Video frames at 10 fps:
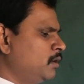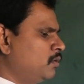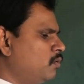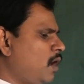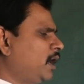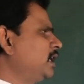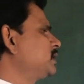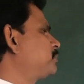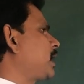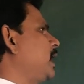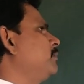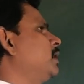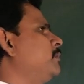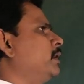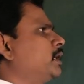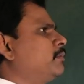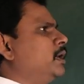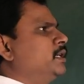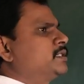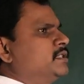What is primary
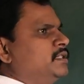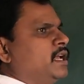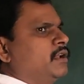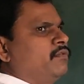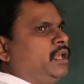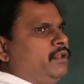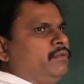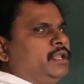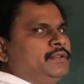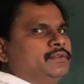metabolites? They are very